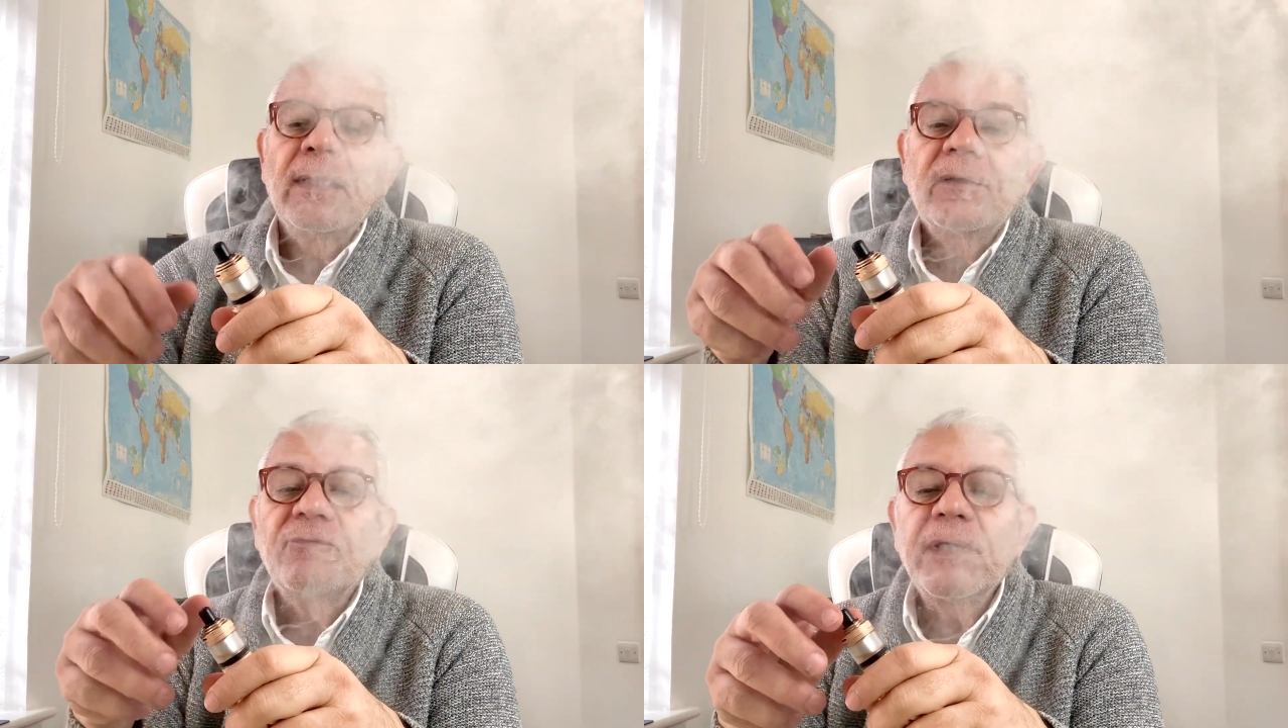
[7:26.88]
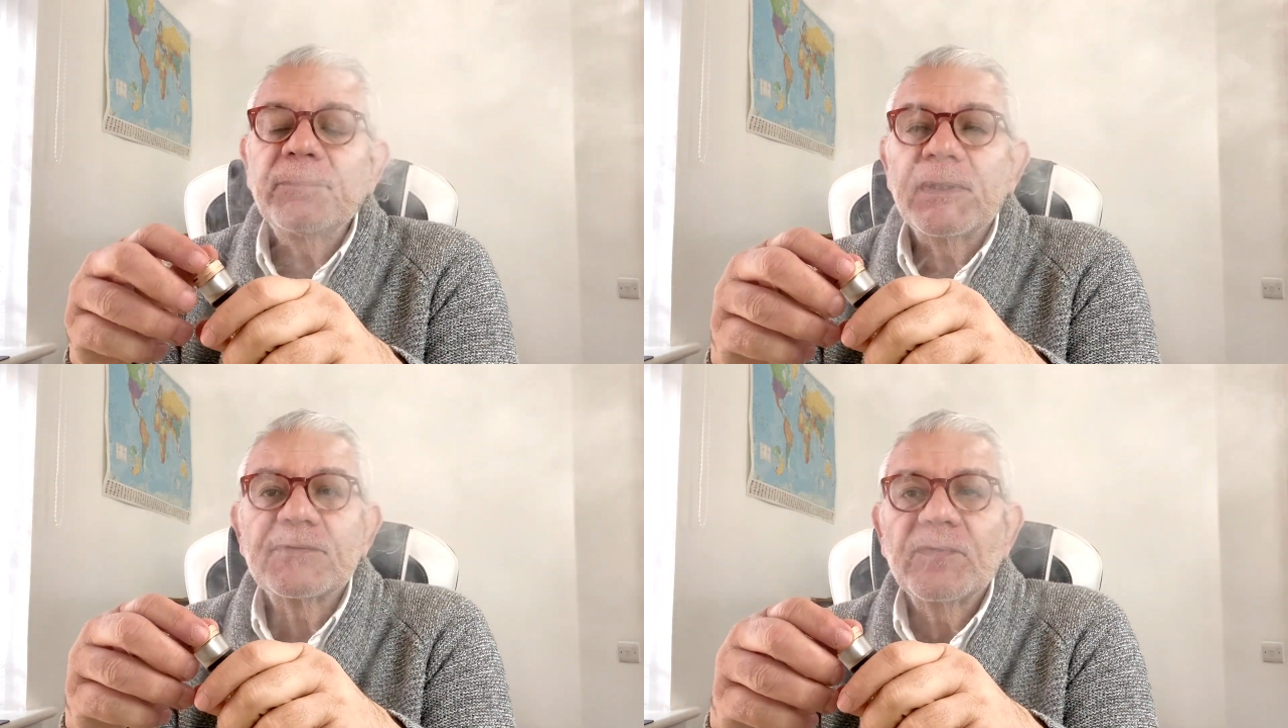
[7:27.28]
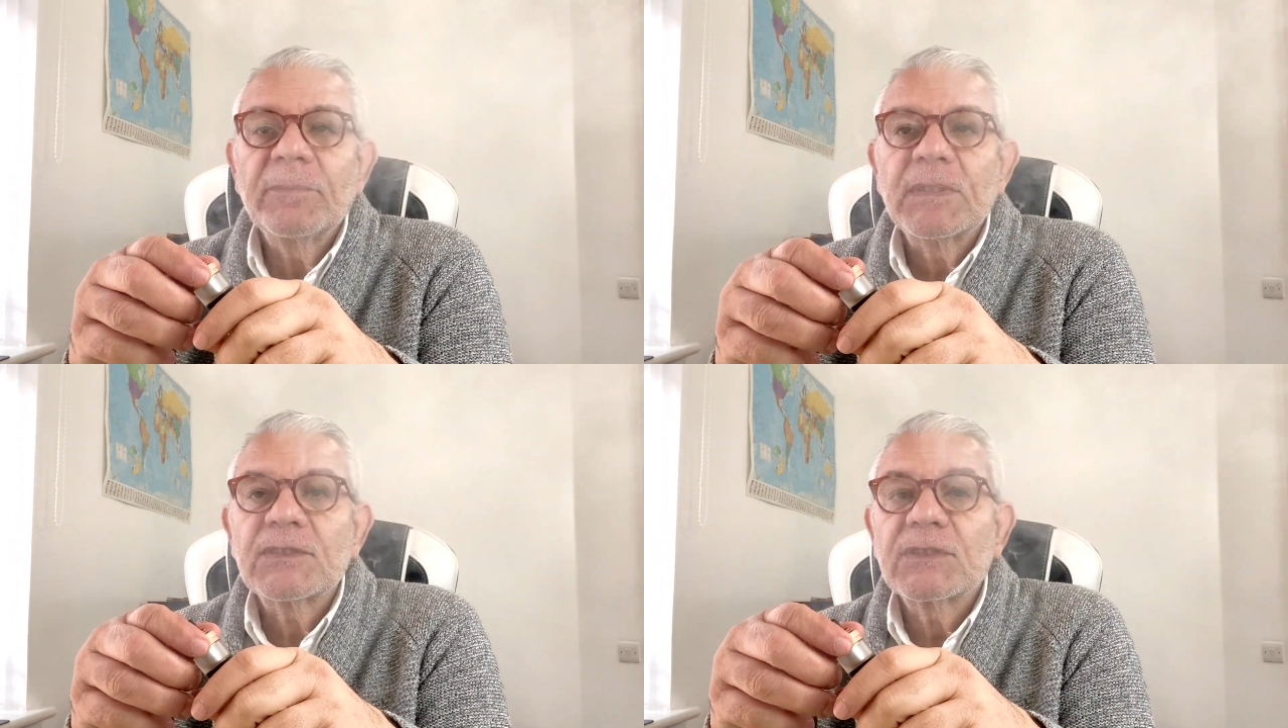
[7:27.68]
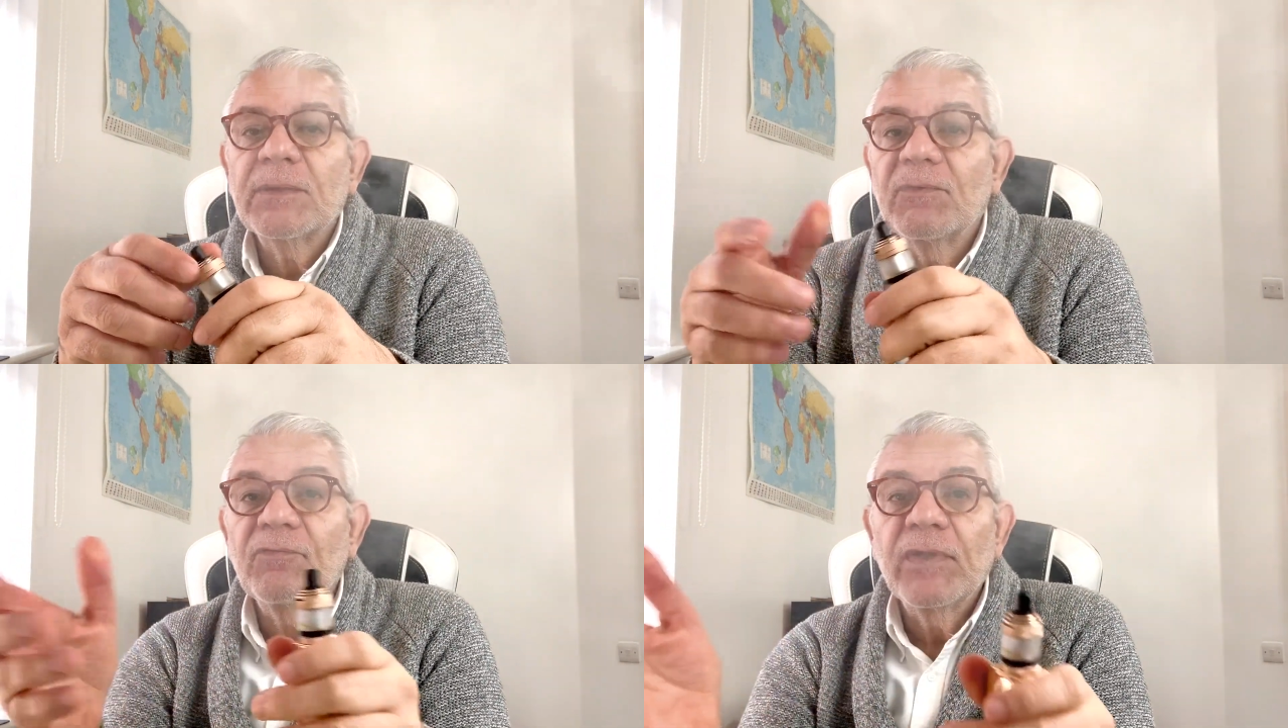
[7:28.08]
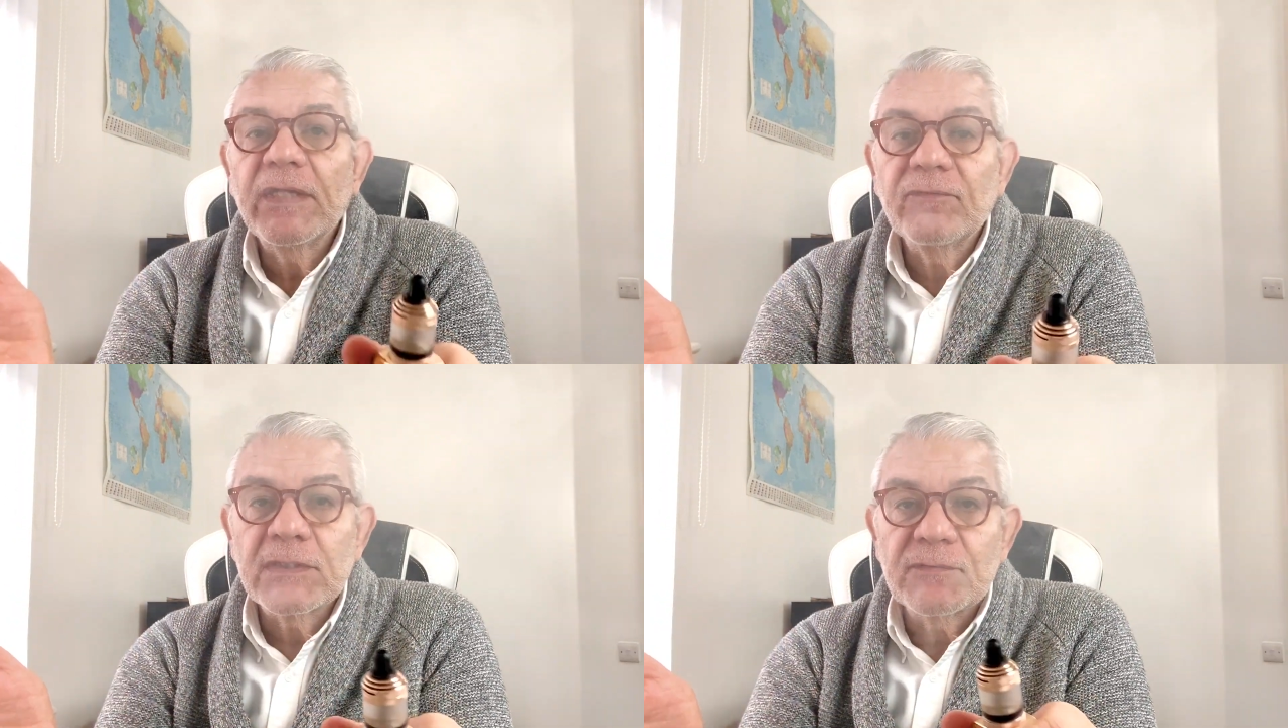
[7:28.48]
The vapor is very much the same, the
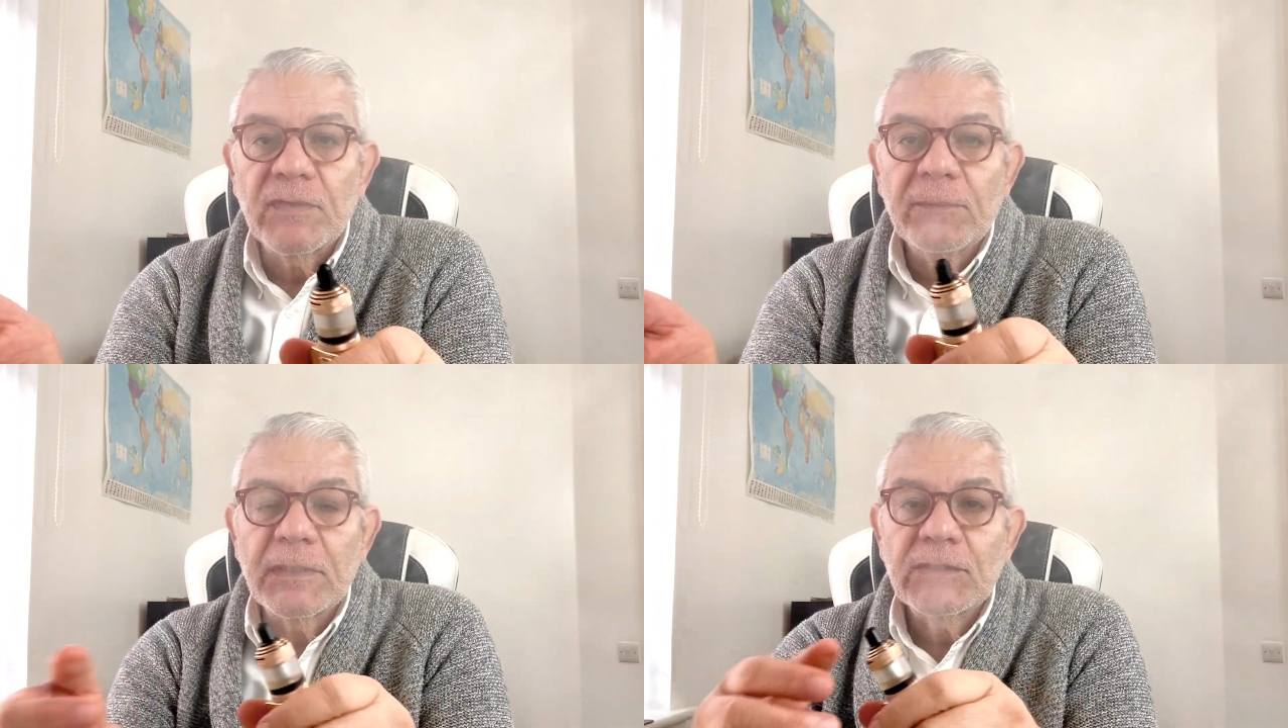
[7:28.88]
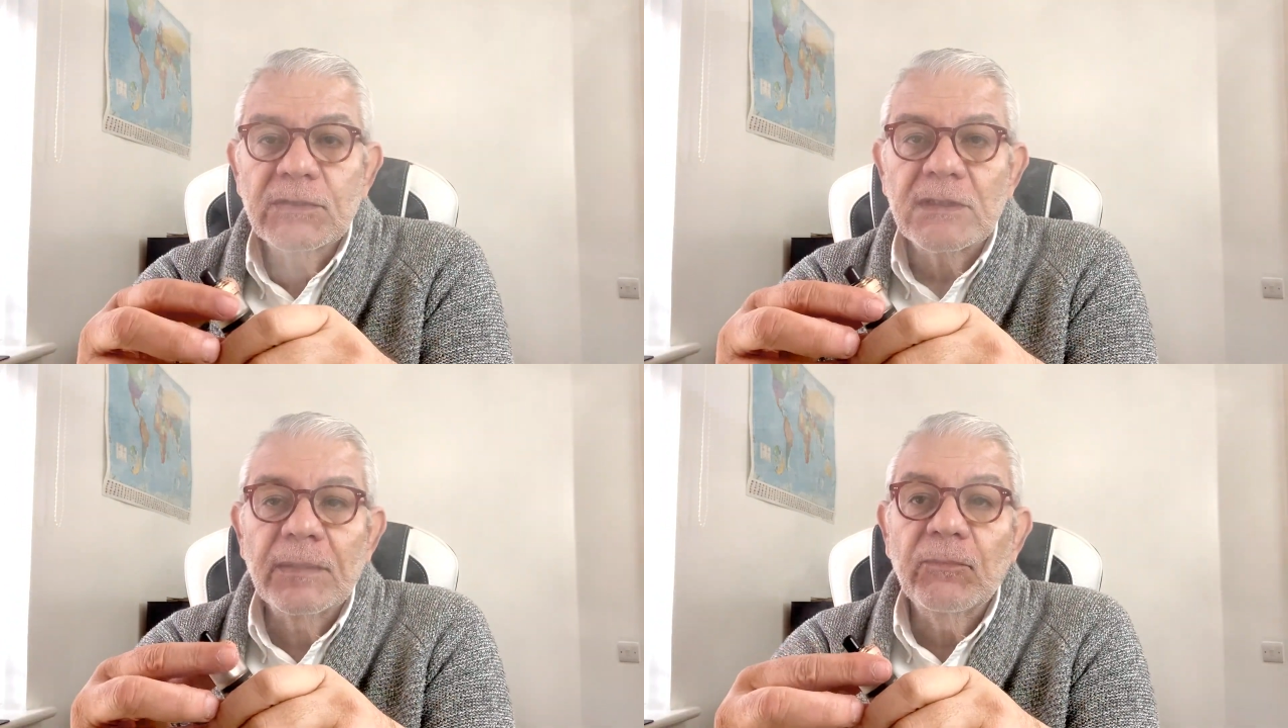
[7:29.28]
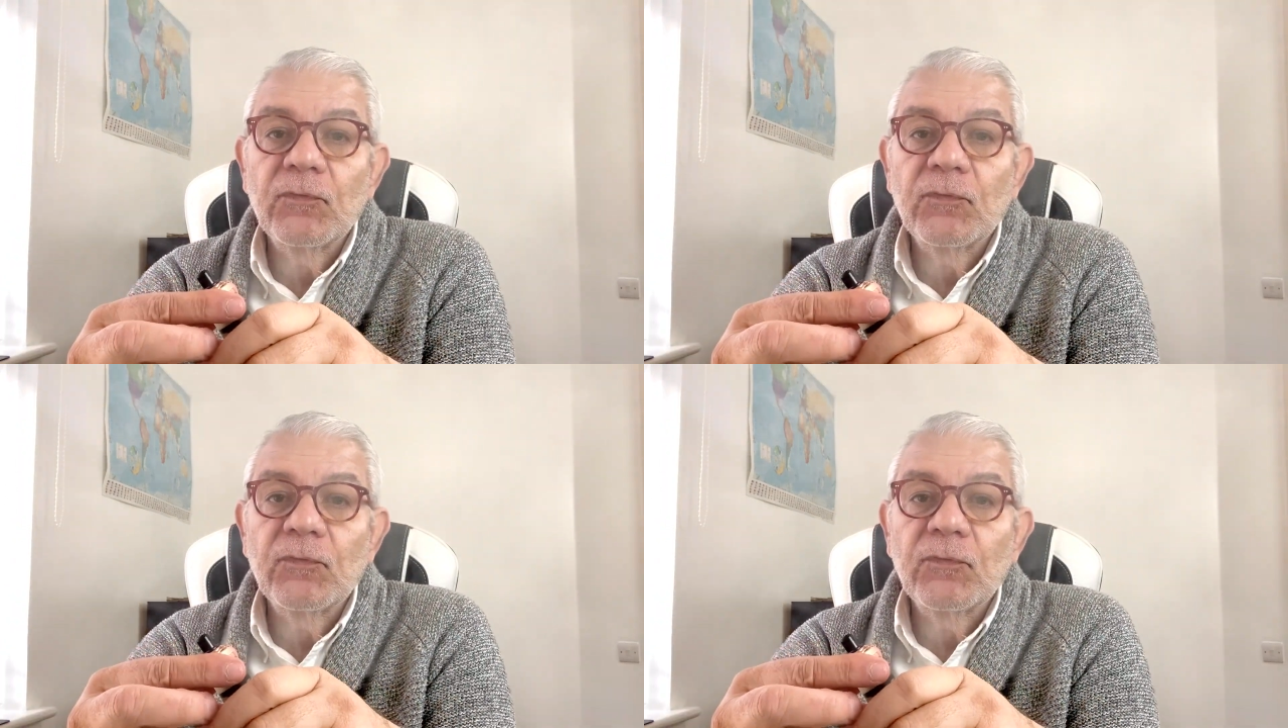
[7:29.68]
flavor is very much the same,